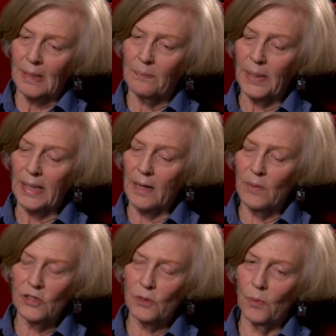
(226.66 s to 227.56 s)
But I
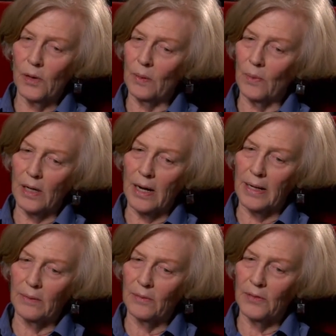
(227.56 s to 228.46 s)
reached a point where
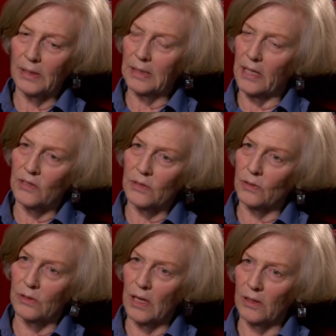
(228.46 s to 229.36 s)
I felt I just
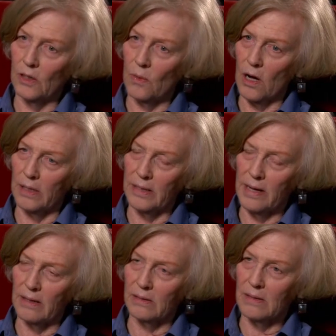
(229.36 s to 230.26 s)
could not go on
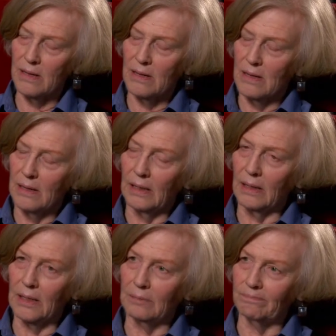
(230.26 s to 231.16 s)

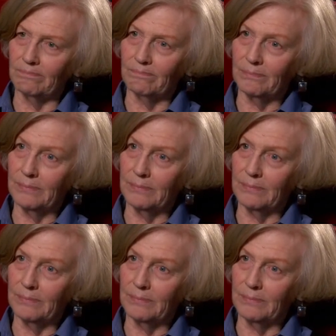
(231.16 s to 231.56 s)
and